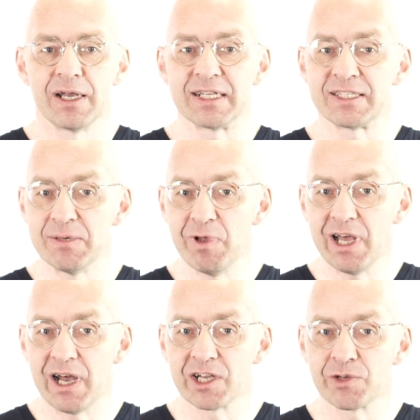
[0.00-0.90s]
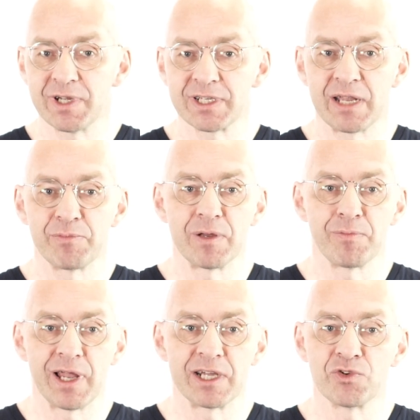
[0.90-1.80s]
A similar argument can be
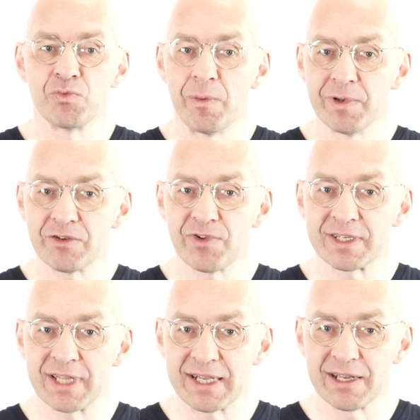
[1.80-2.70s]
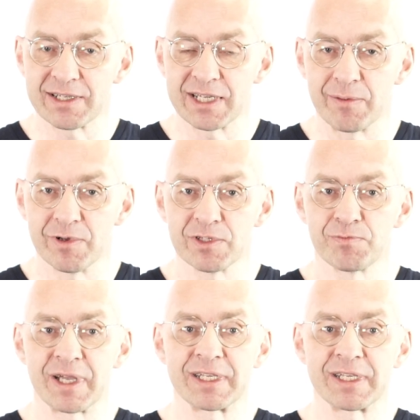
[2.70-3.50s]
applied to wobbly rectangular tables by